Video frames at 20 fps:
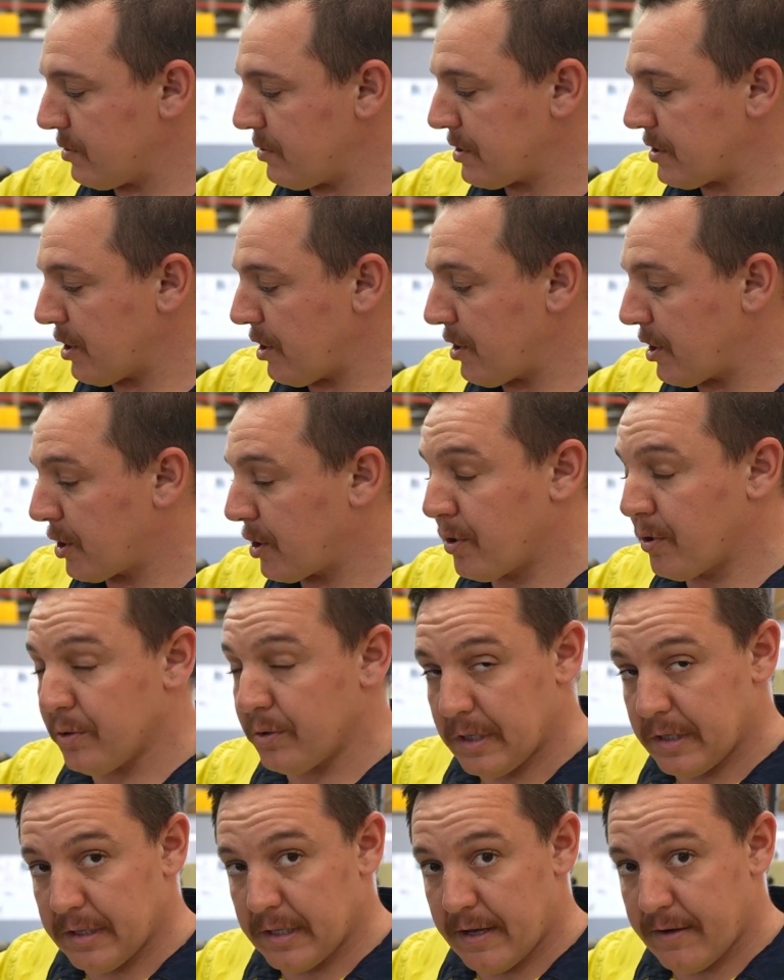also the
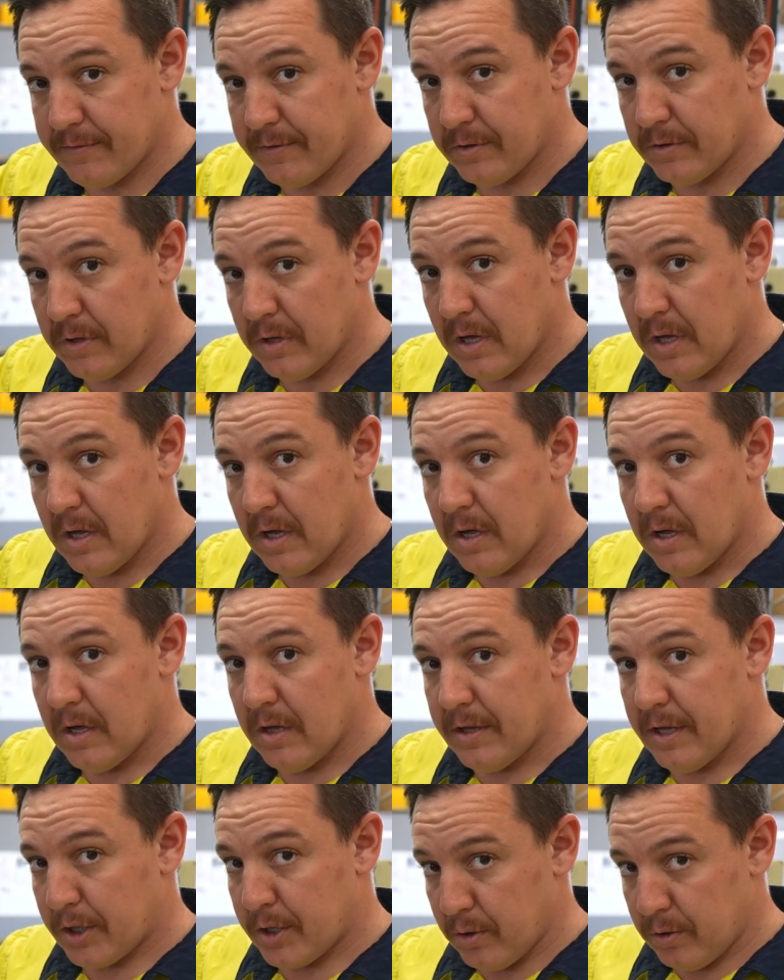coolant level,
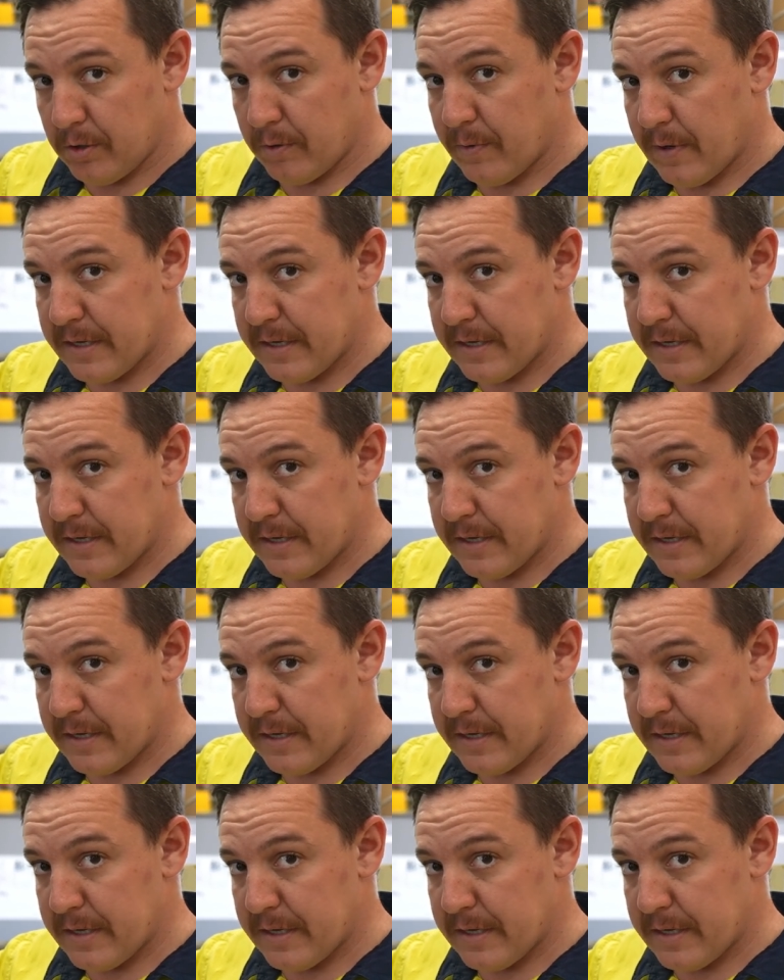the coolant